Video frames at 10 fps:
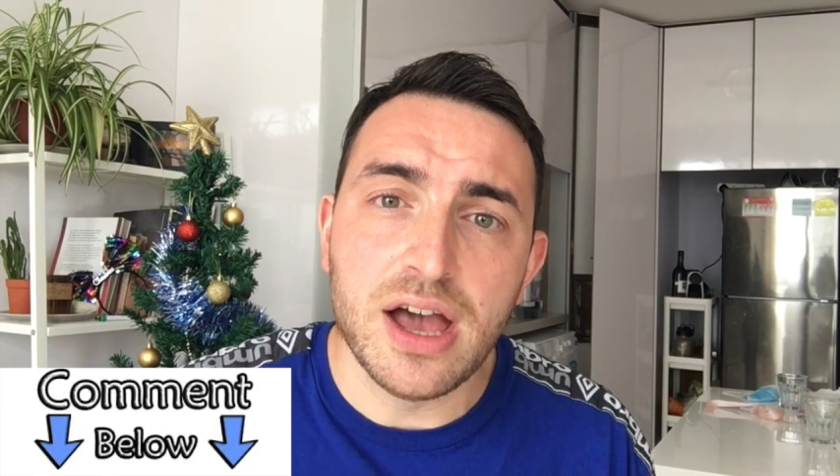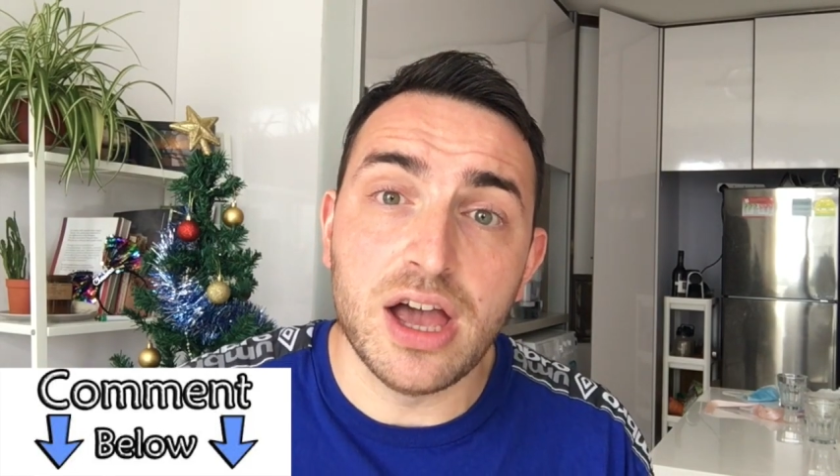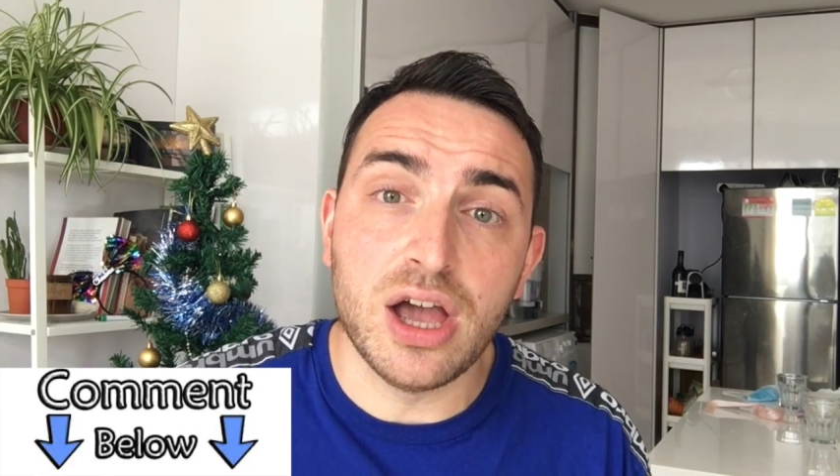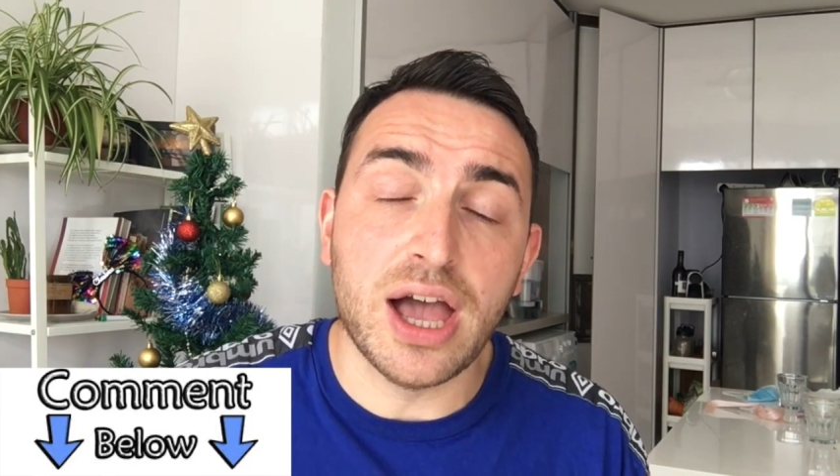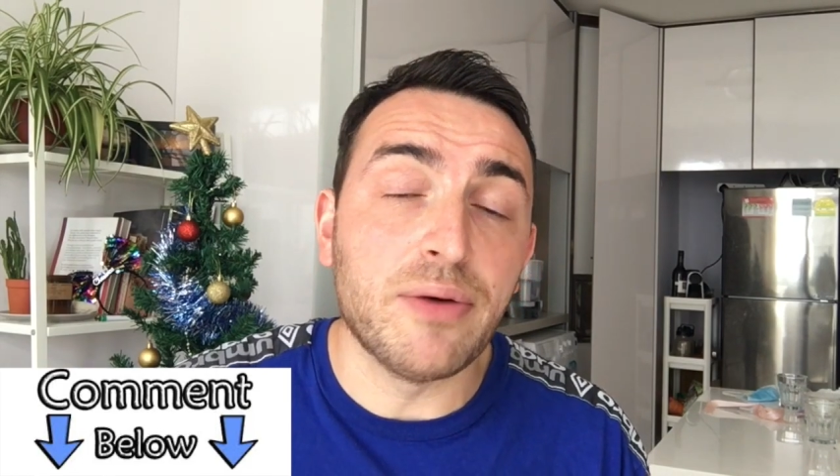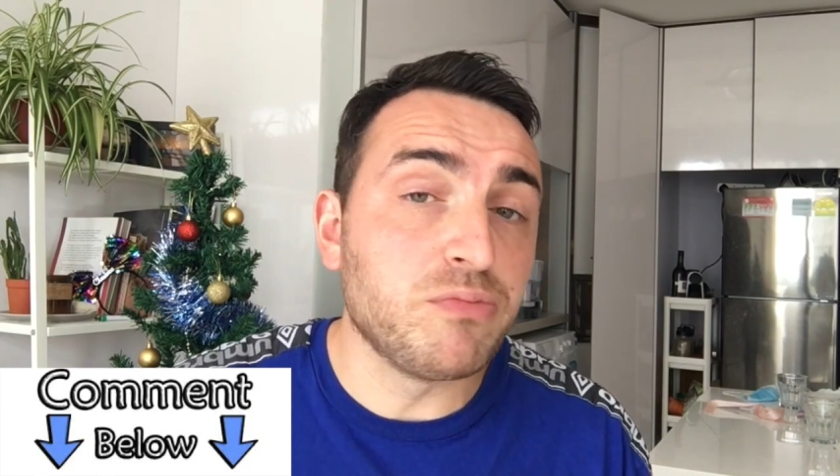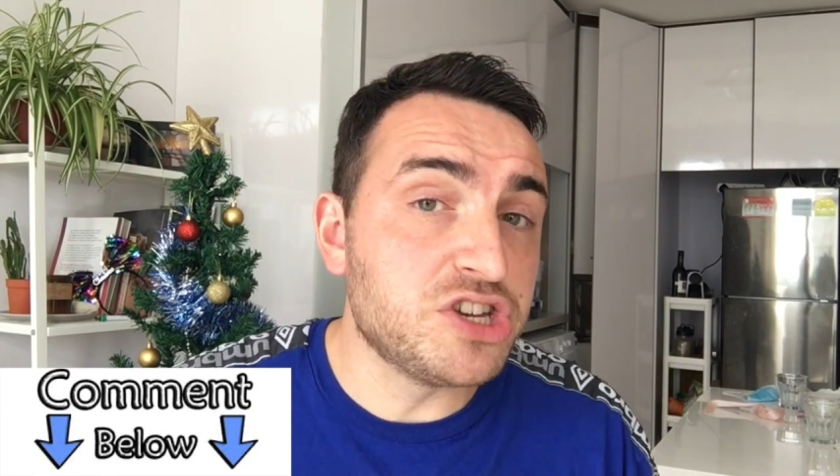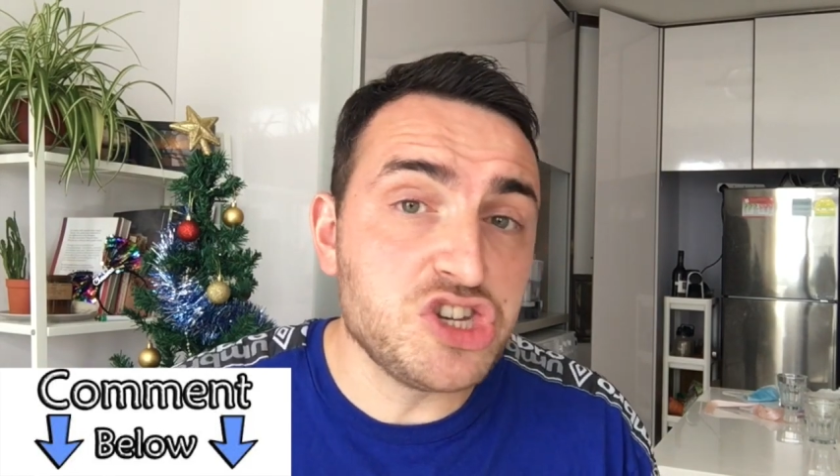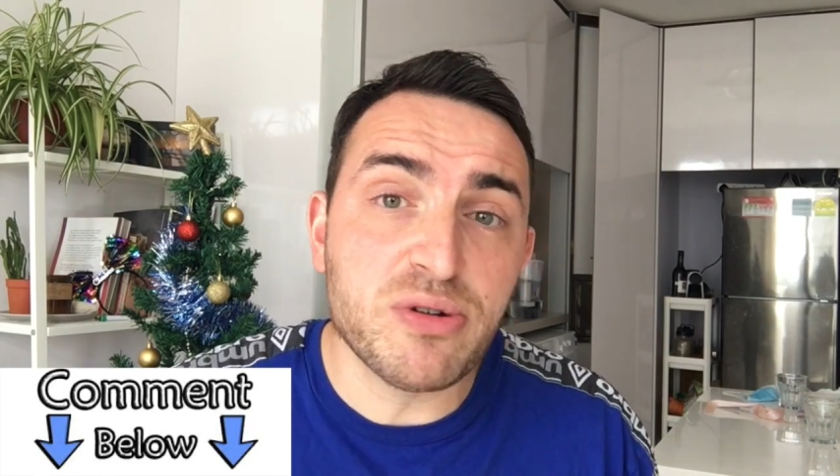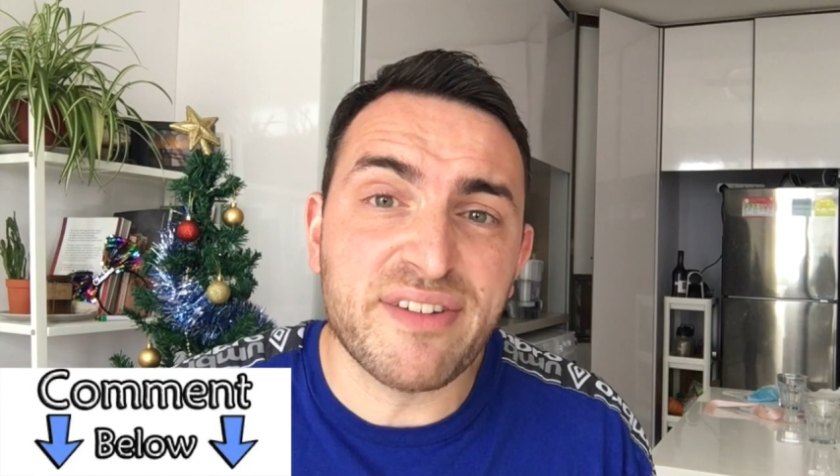And
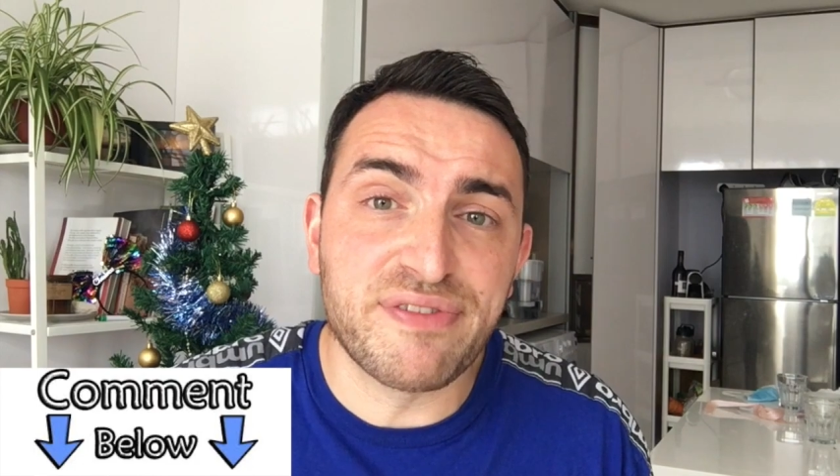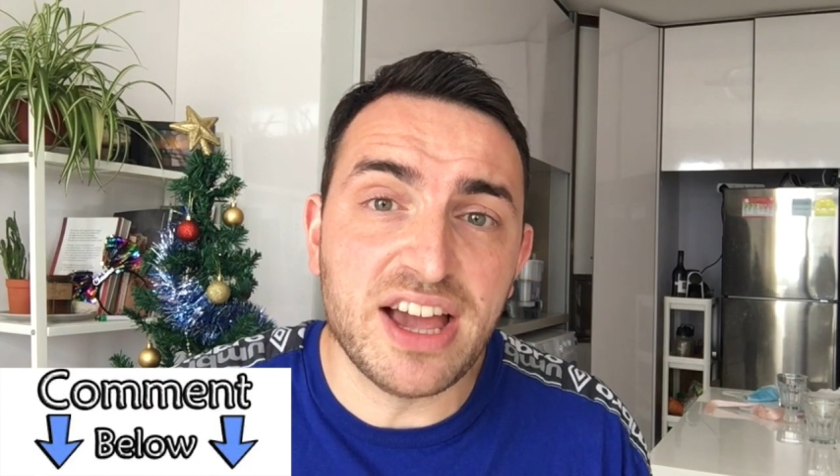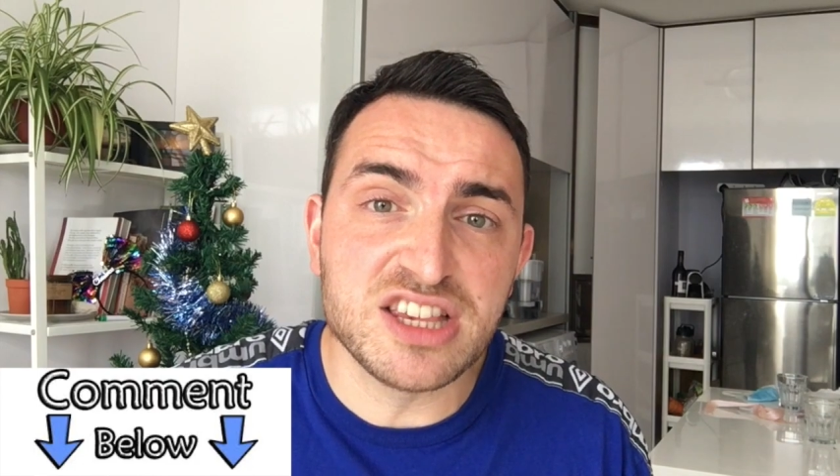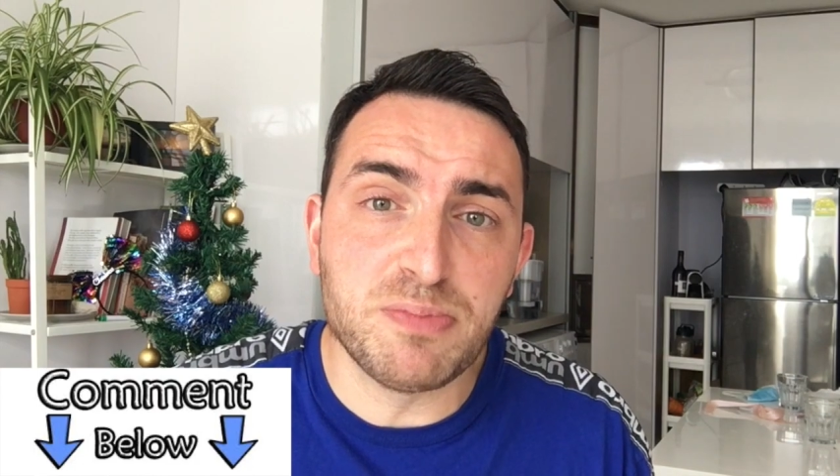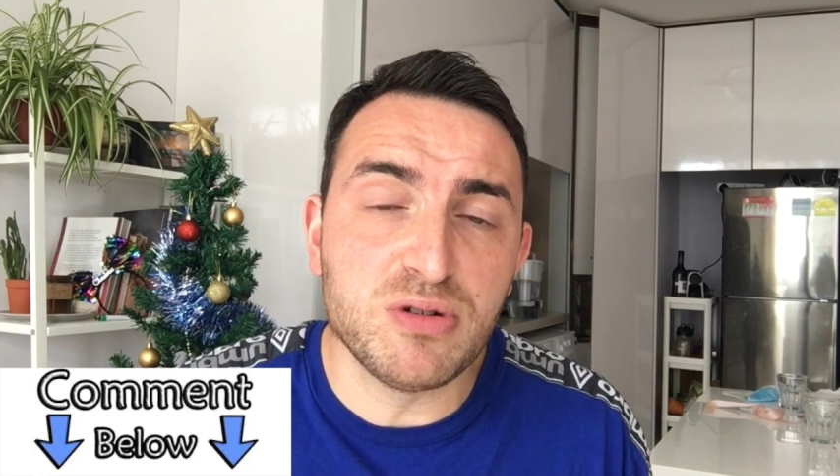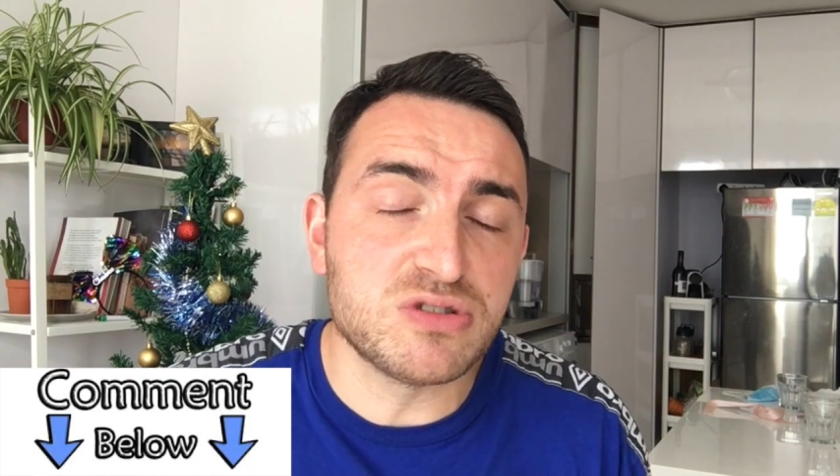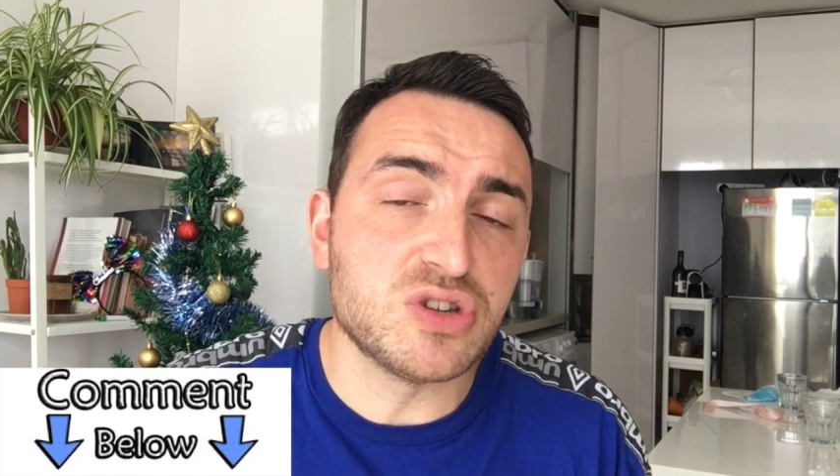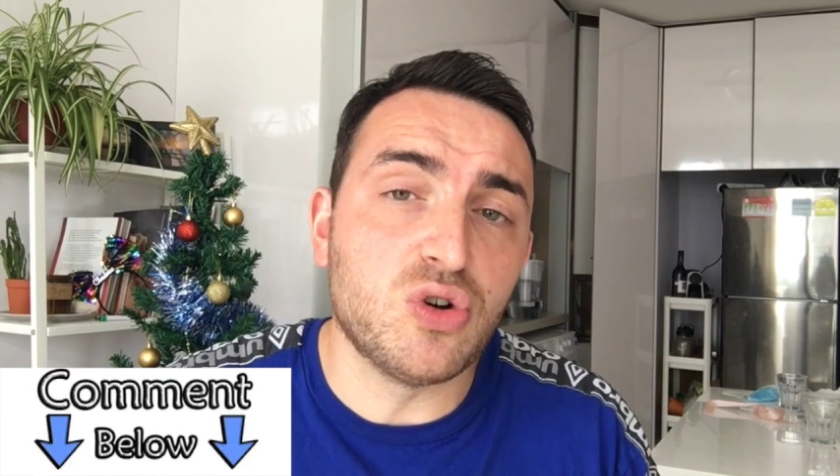did you have flights booked,